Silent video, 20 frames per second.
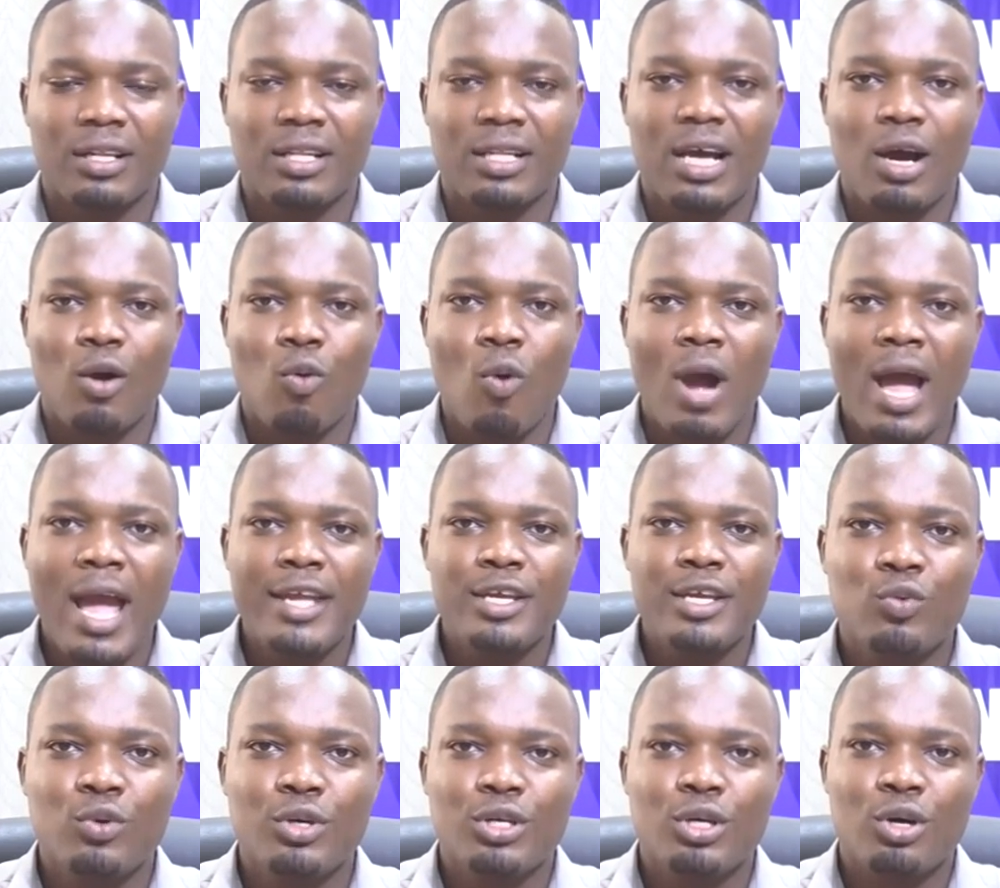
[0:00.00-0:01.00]
Now, why
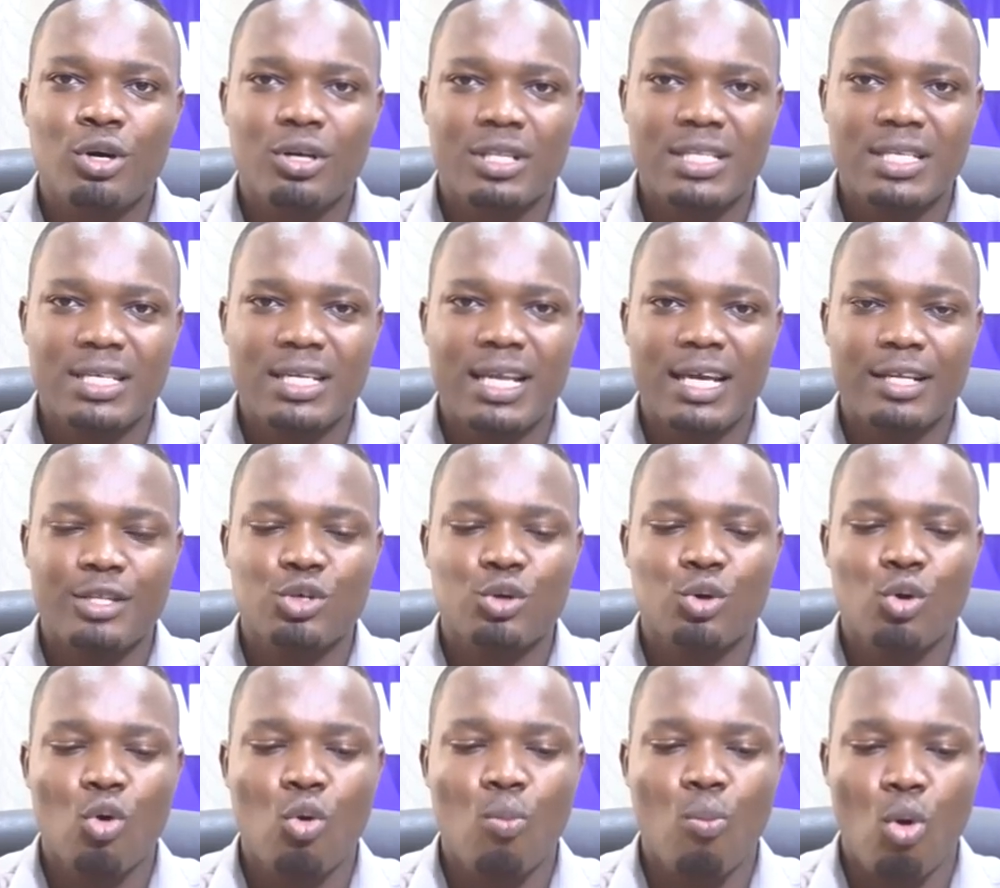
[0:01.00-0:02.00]
would consider to
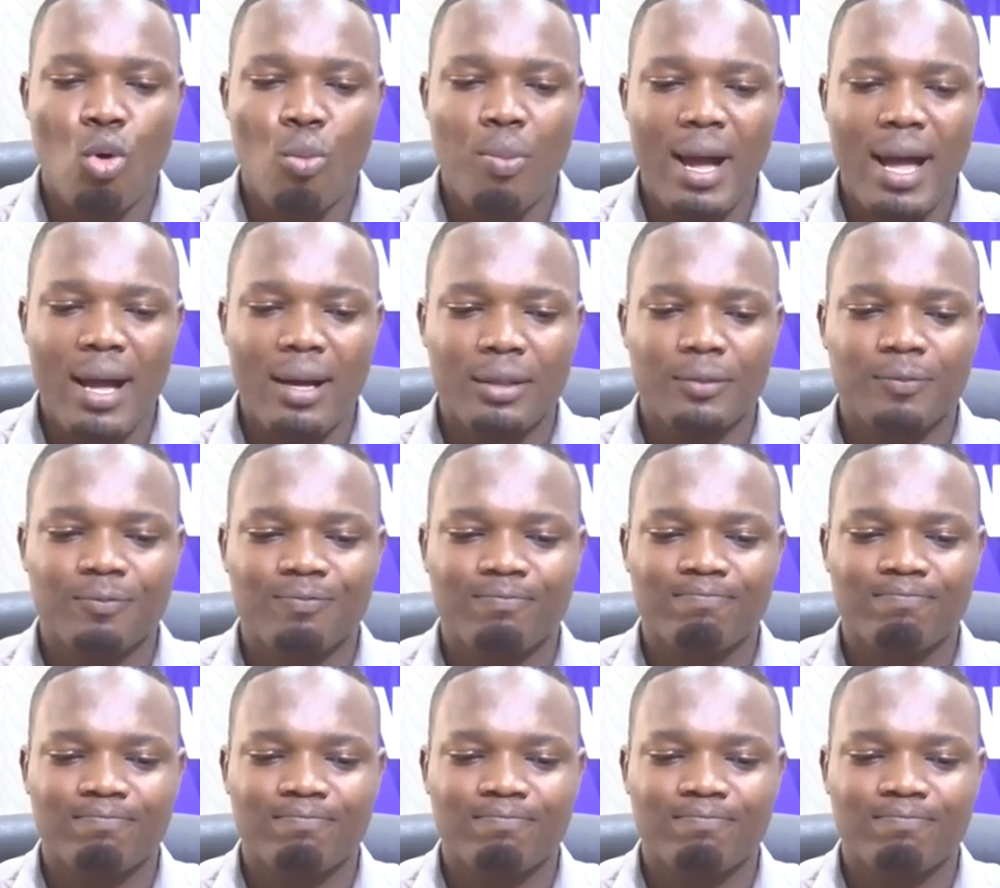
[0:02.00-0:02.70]
go mobile?